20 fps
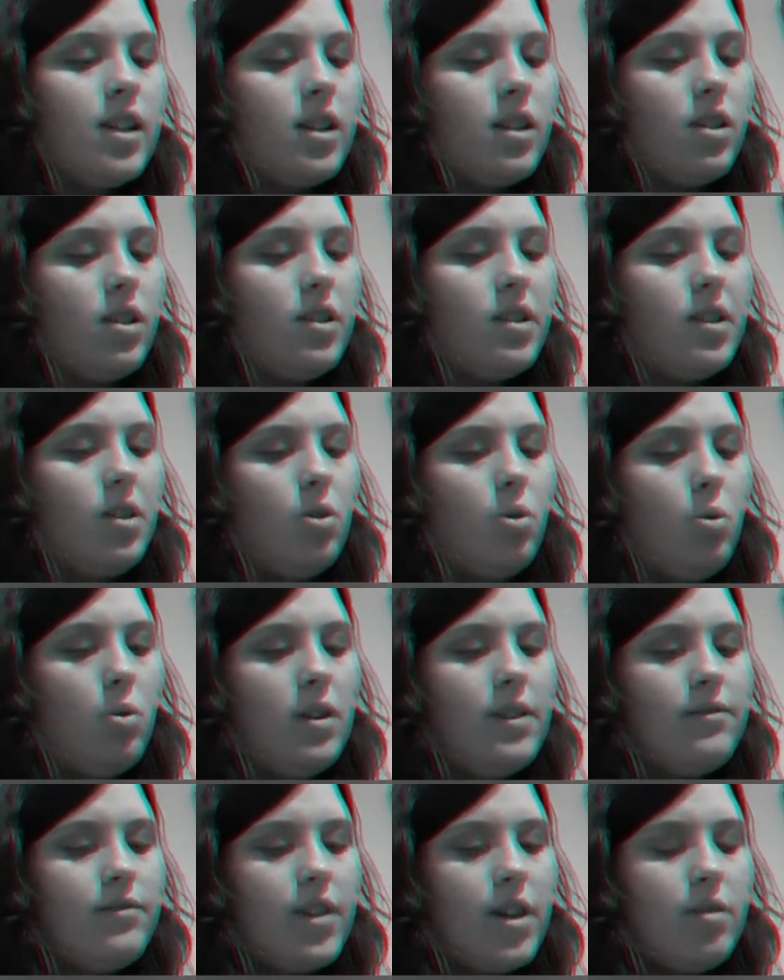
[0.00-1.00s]
looked cool
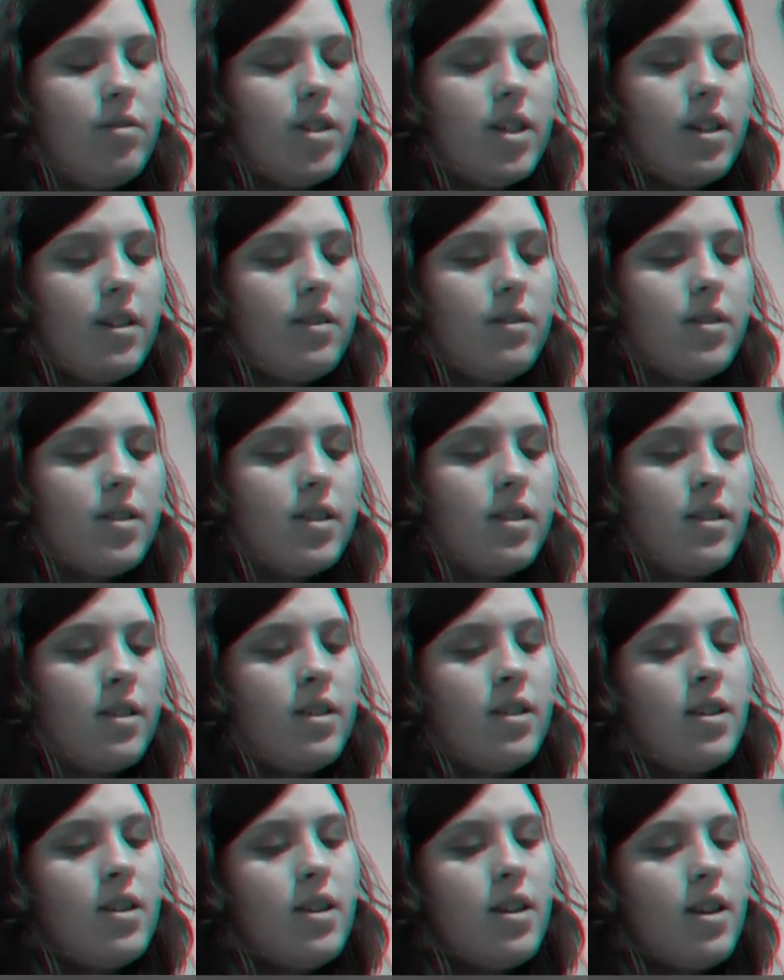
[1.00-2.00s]
in photos.
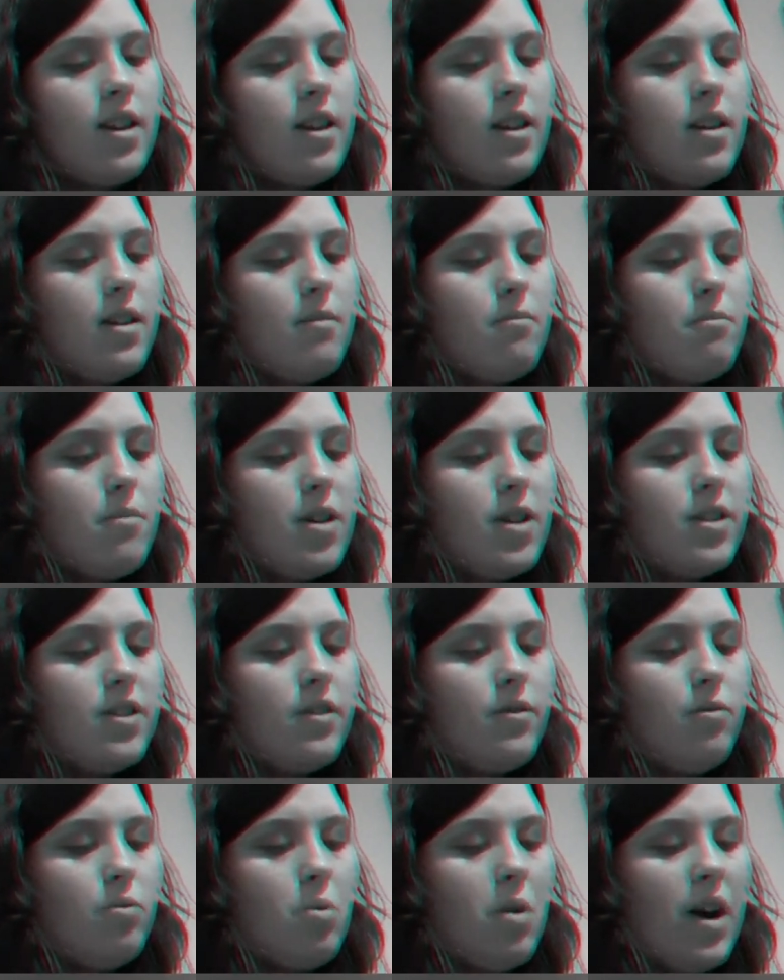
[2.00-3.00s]
Mix
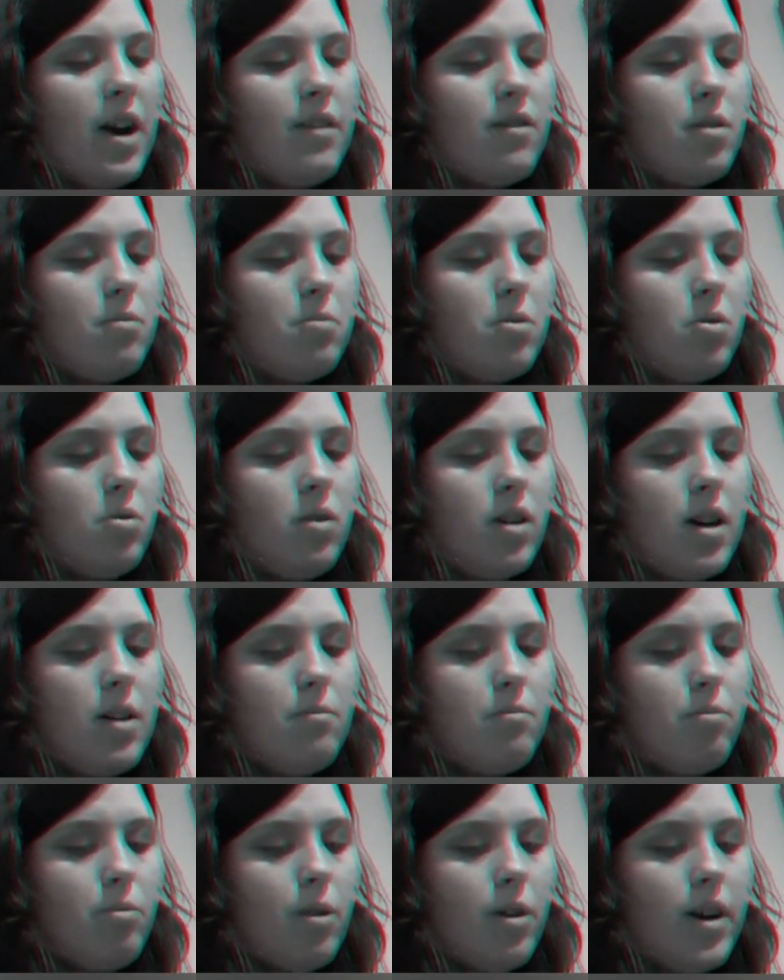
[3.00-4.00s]
of wearable
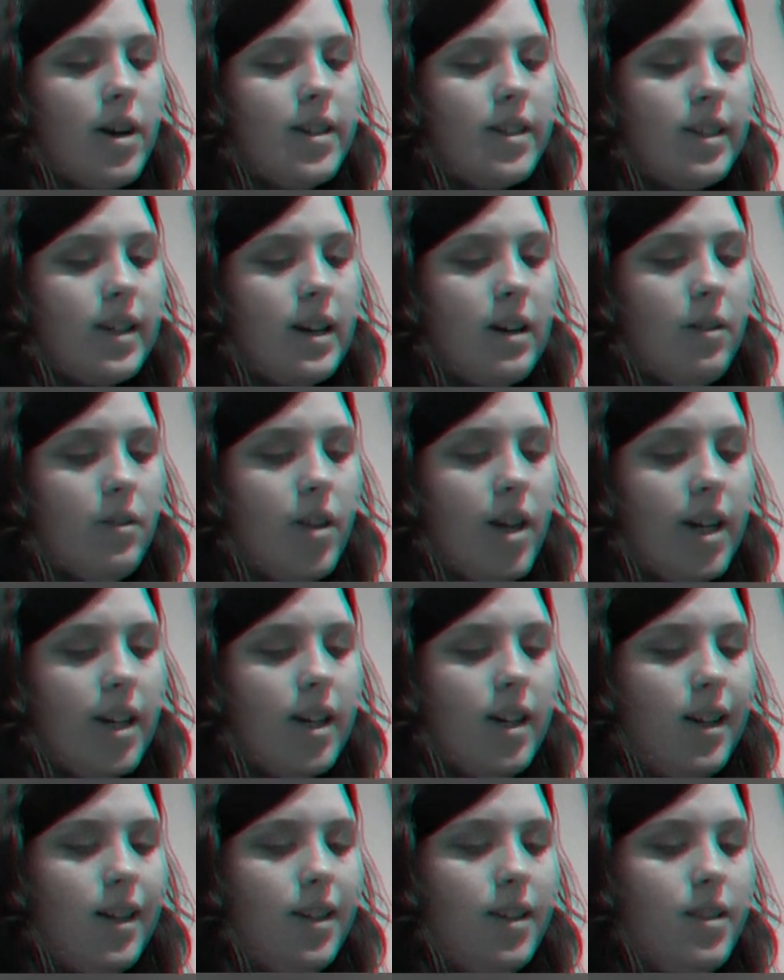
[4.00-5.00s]
and bright out there
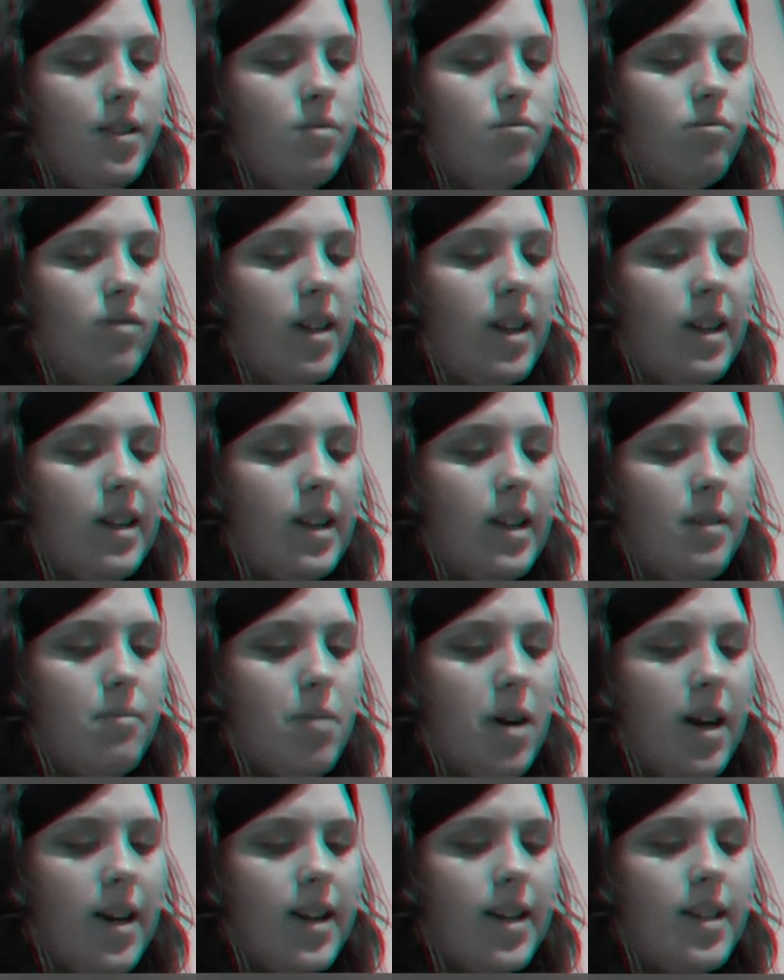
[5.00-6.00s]
colours really
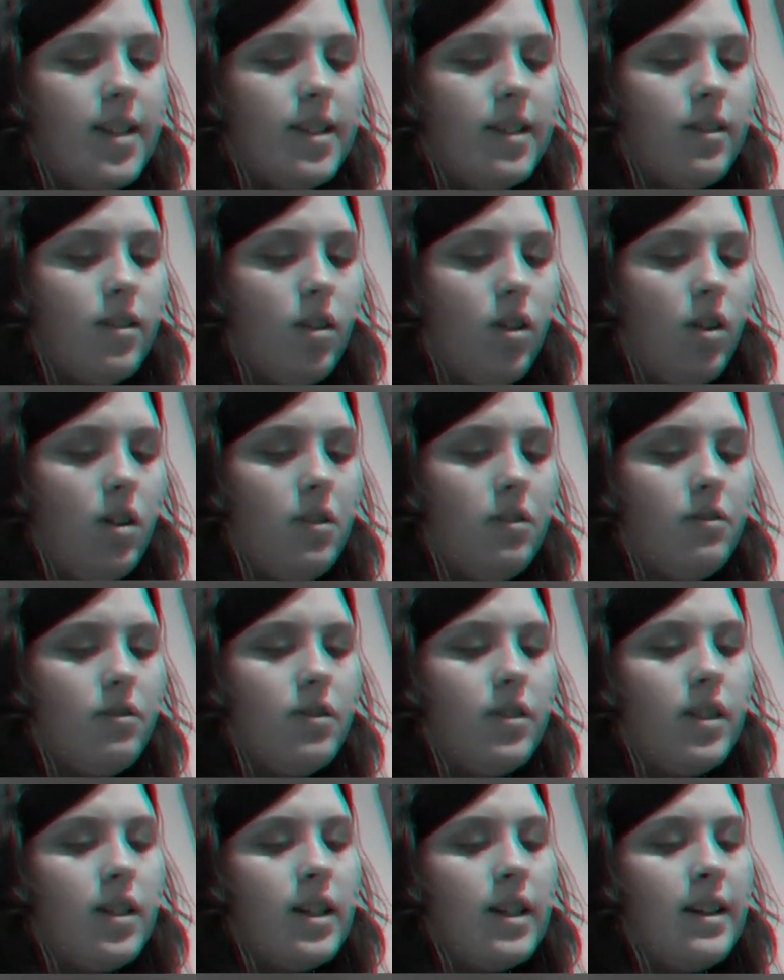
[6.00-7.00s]
paid off,
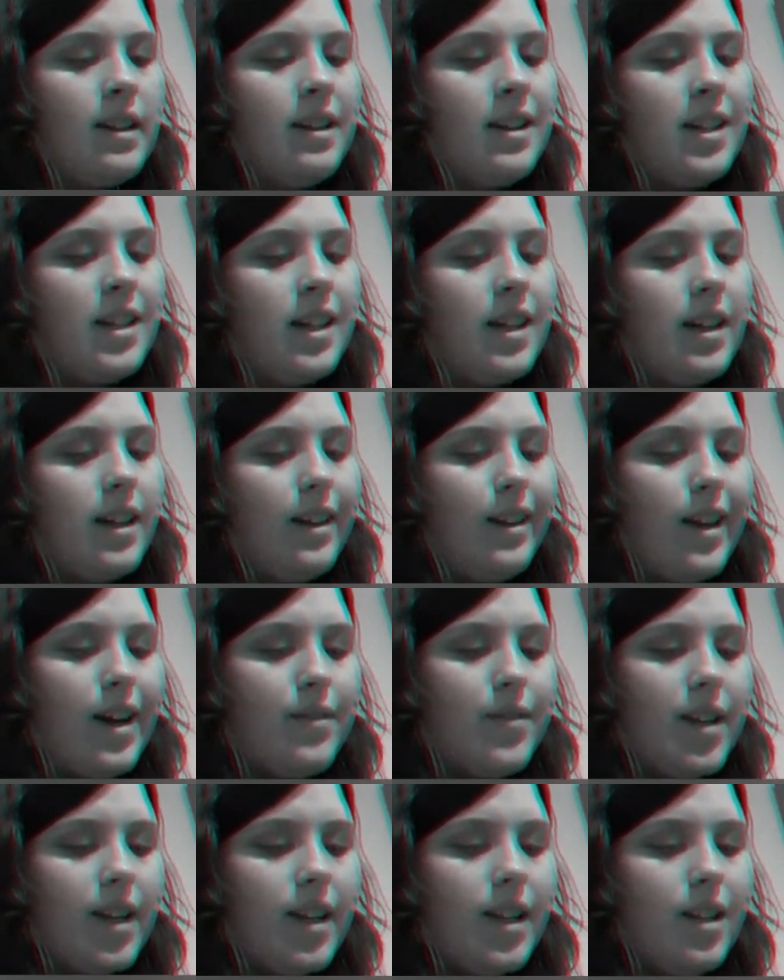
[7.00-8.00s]
and
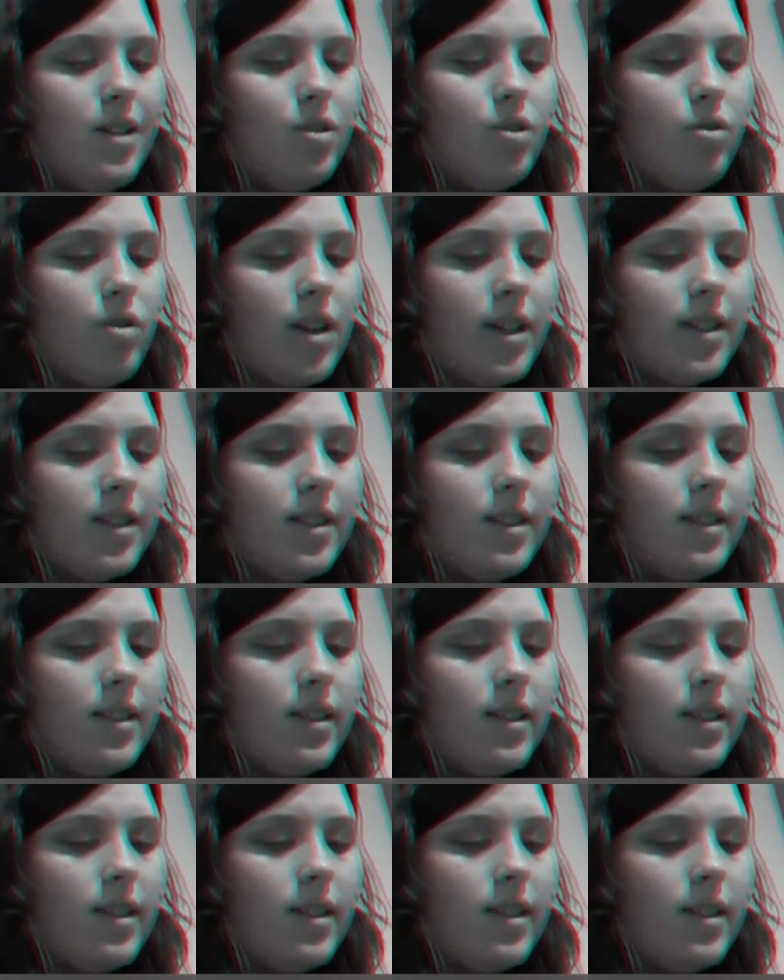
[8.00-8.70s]
having an interest